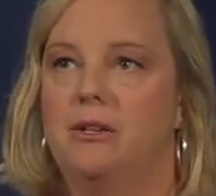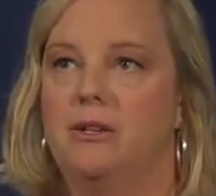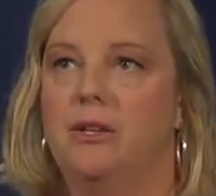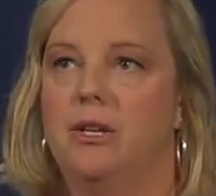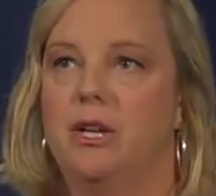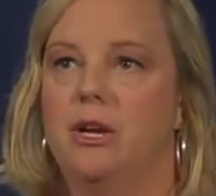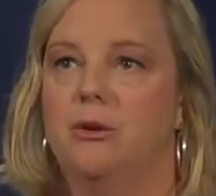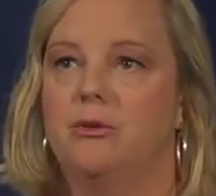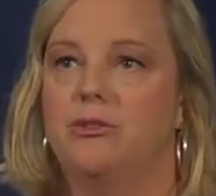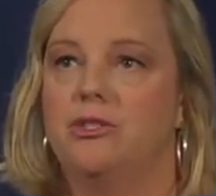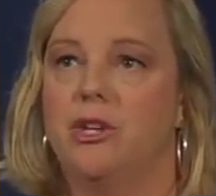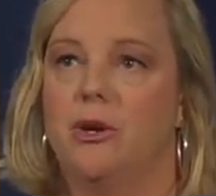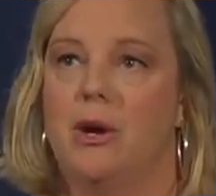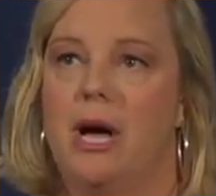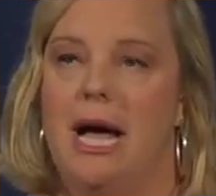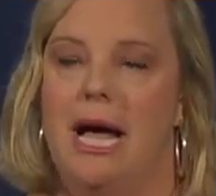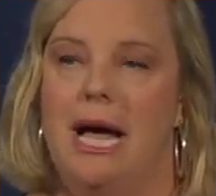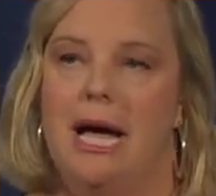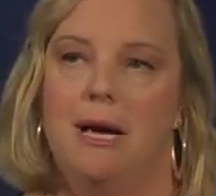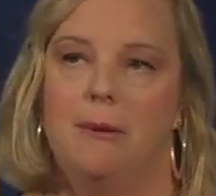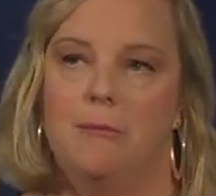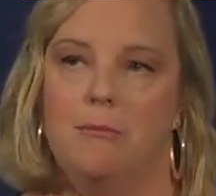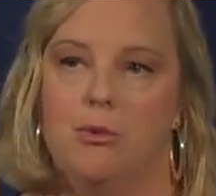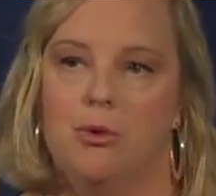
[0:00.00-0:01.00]
You know, so
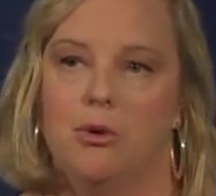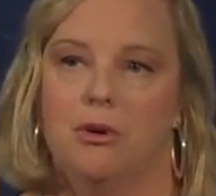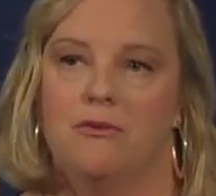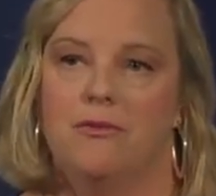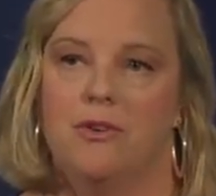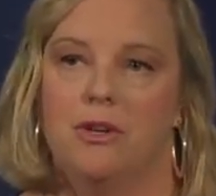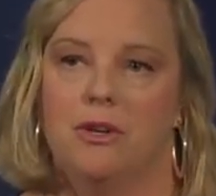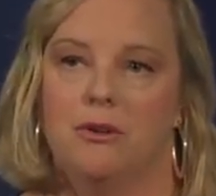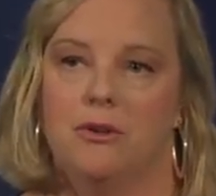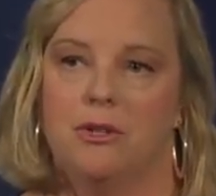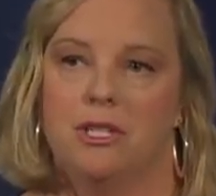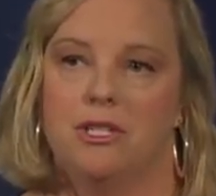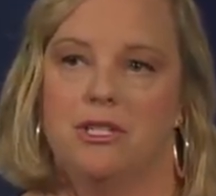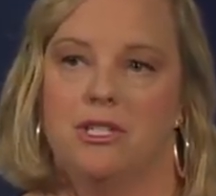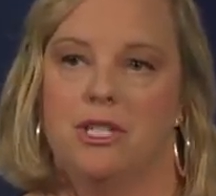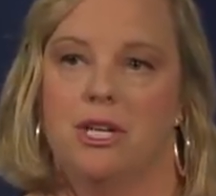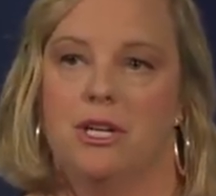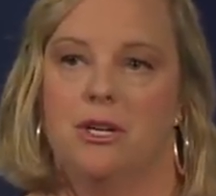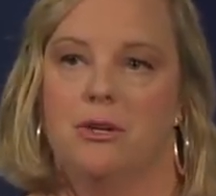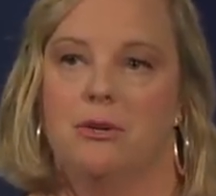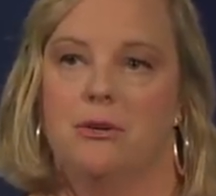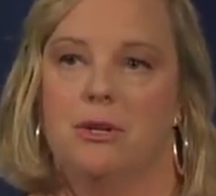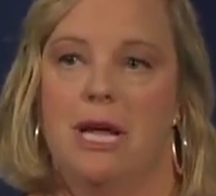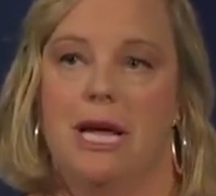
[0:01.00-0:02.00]
I'm
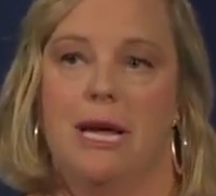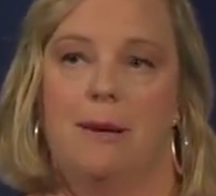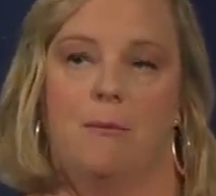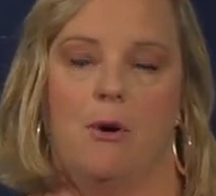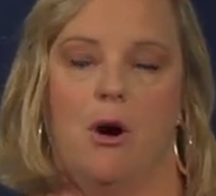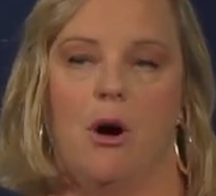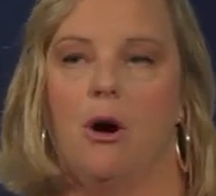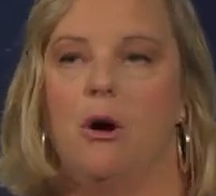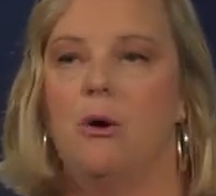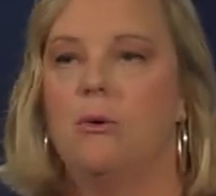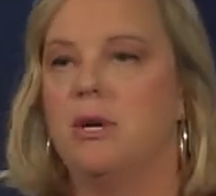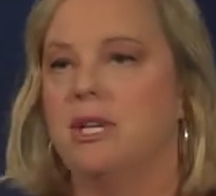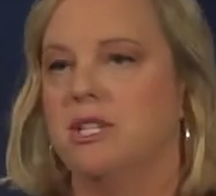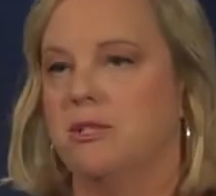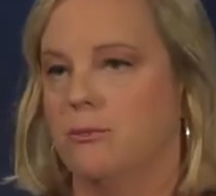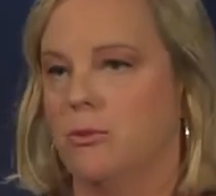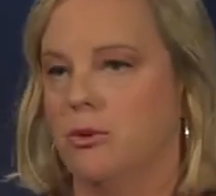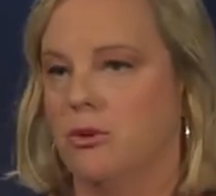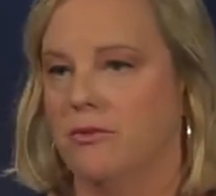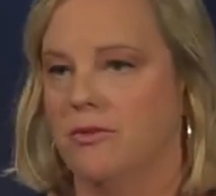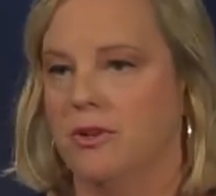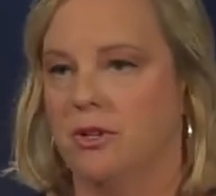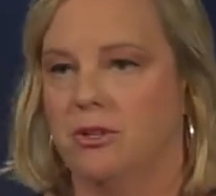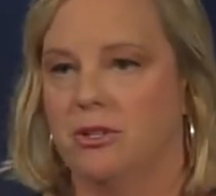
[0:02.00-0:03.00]
always
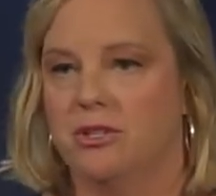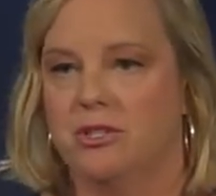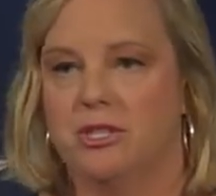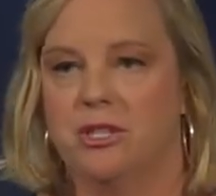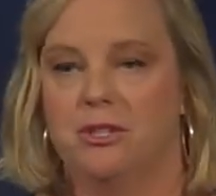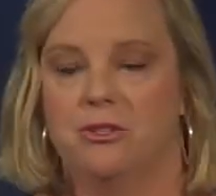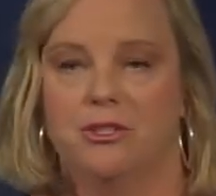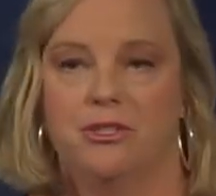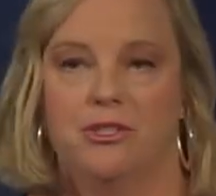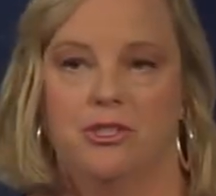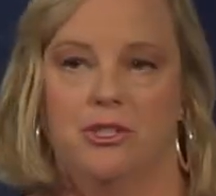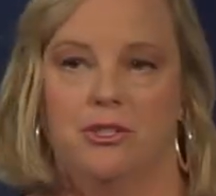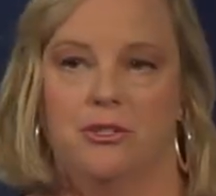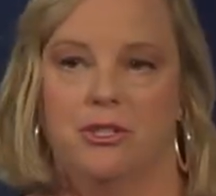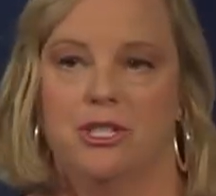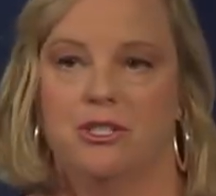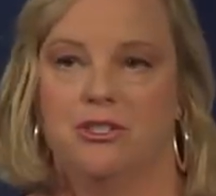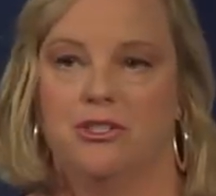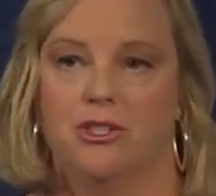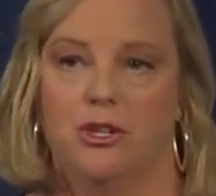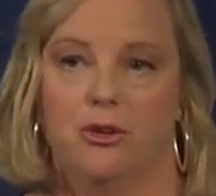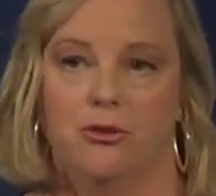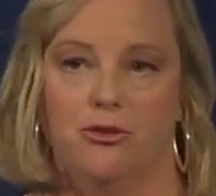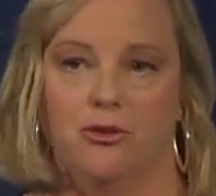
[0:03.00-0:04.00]
more focused on a
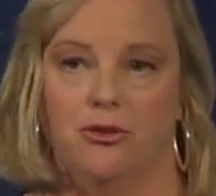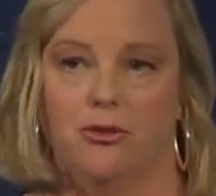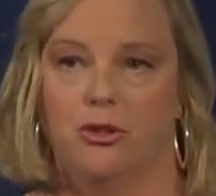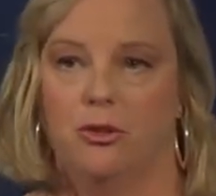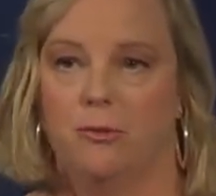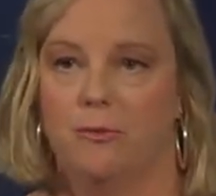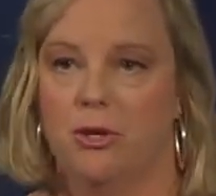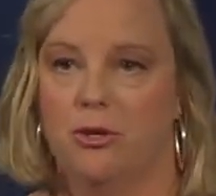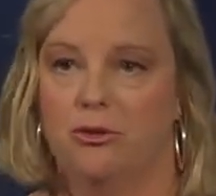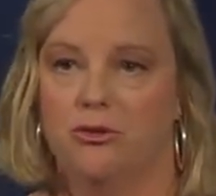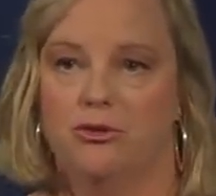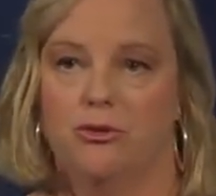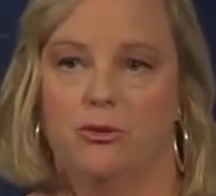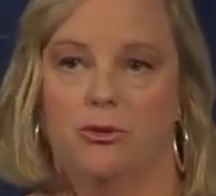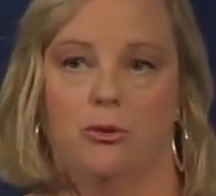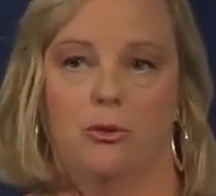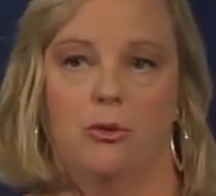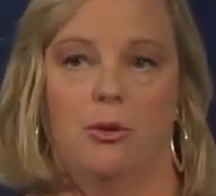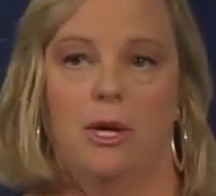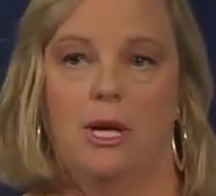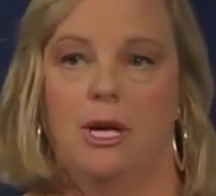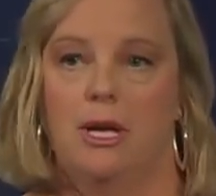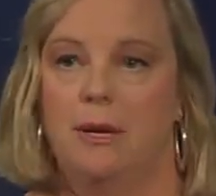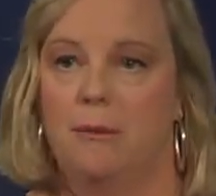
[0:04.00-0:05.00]
student's social,
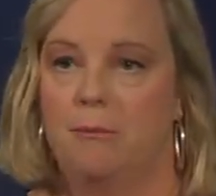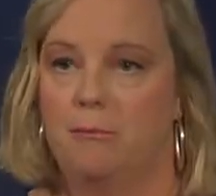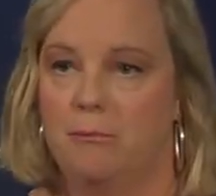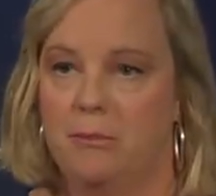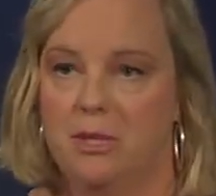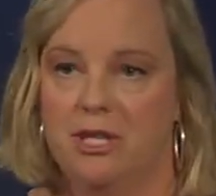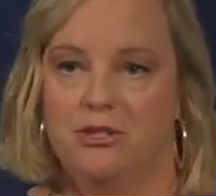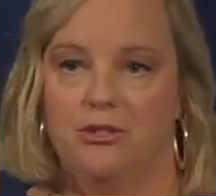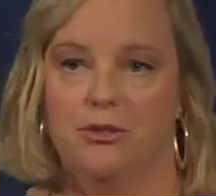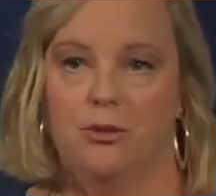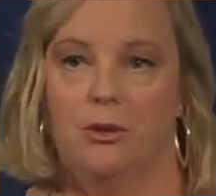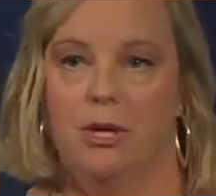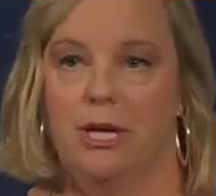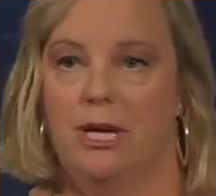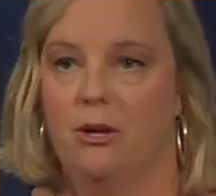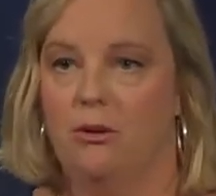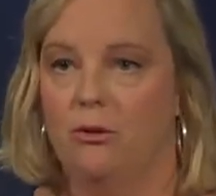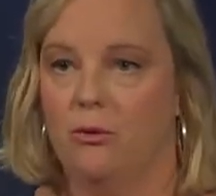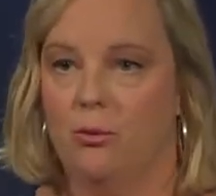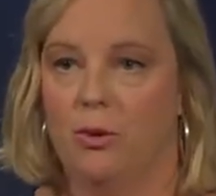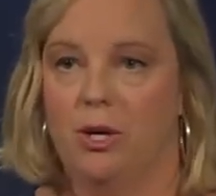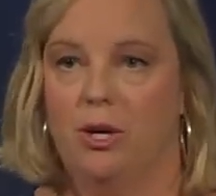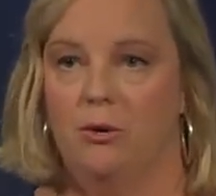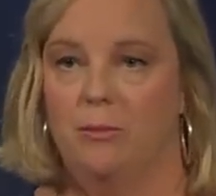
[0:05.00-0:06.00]
emotional, mental
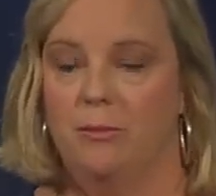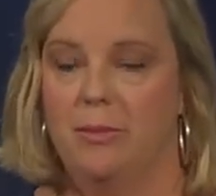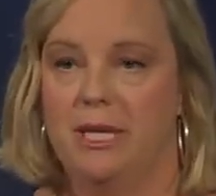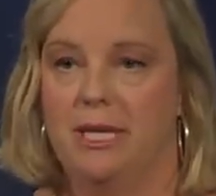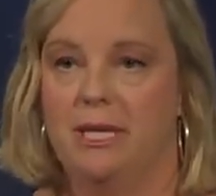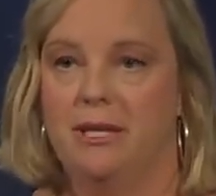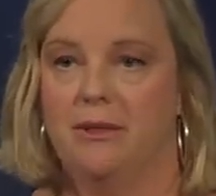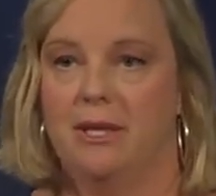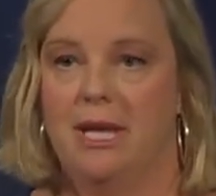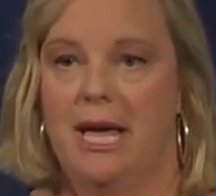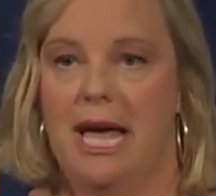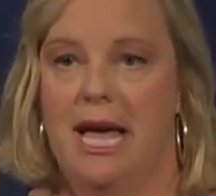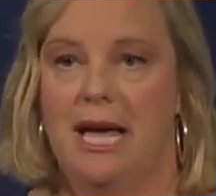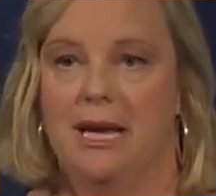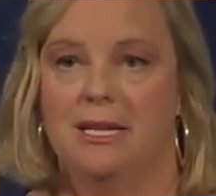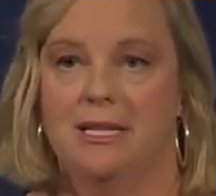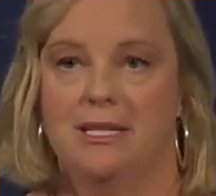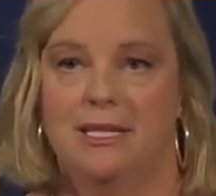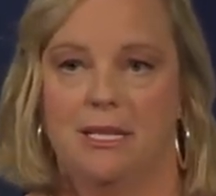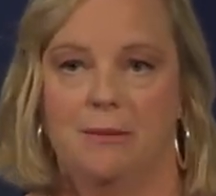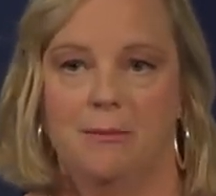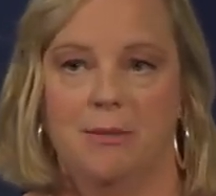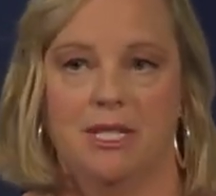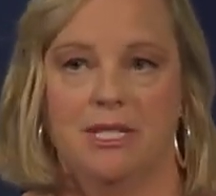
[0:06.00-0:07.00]
health well-being, the
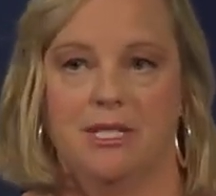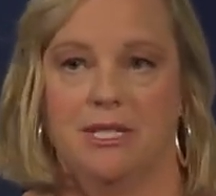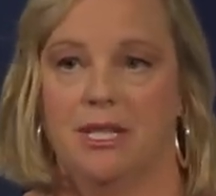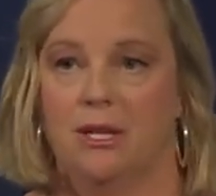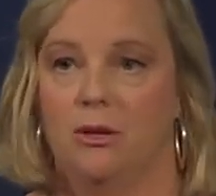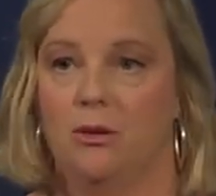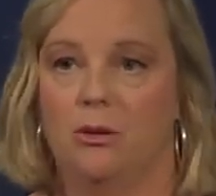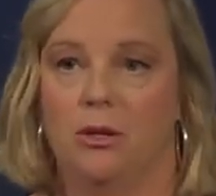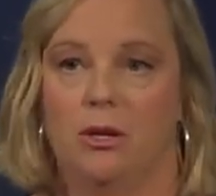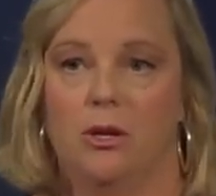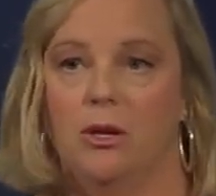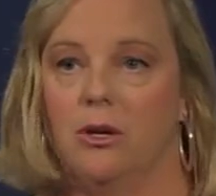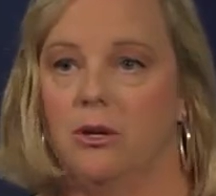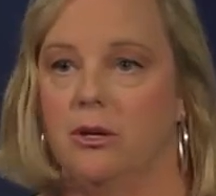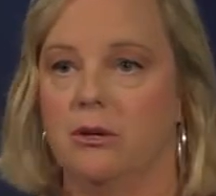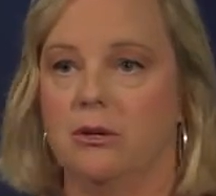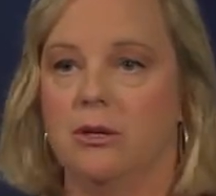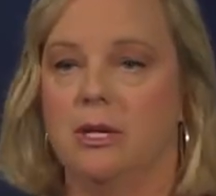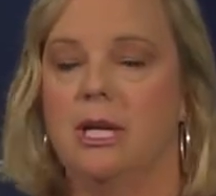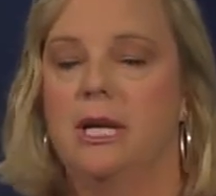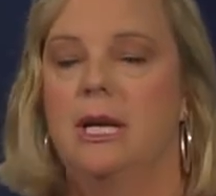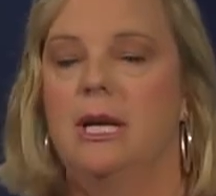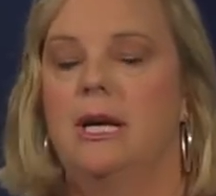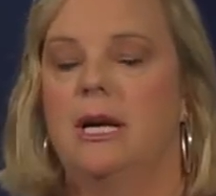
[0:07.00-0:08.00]
academics they'll
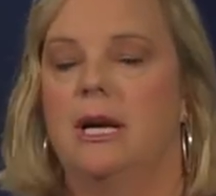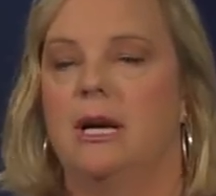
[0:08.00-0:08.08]
learn.